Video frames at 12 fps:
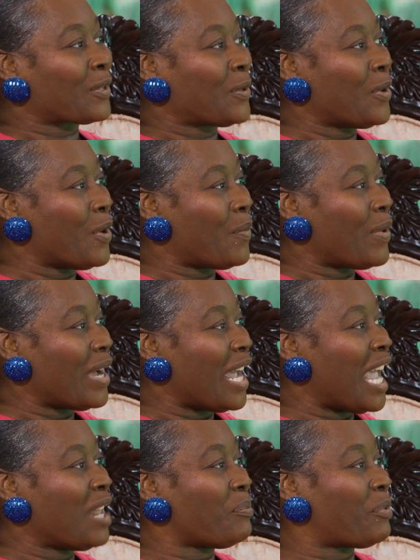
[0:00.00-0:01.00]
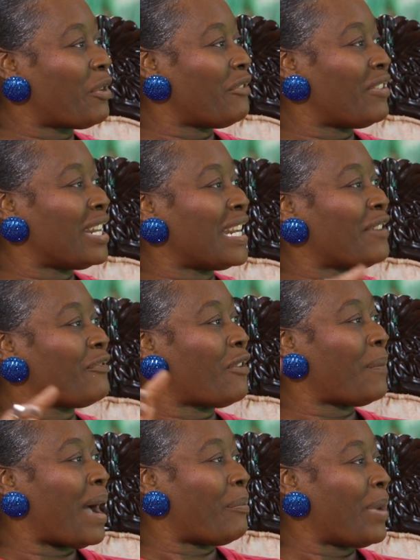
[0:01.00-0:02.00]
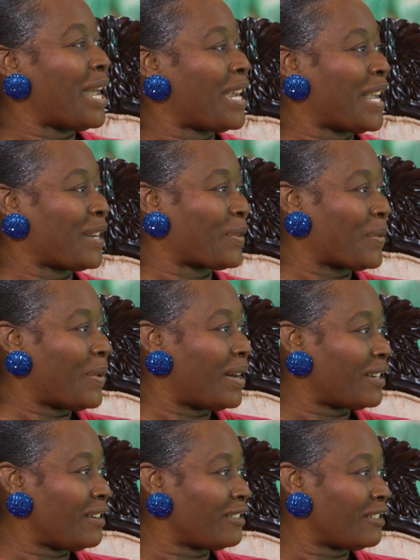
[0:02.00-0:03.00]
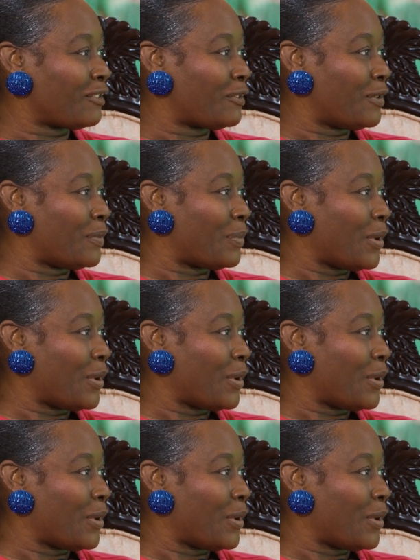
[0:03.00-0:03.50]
group and prevent it from happening to another group.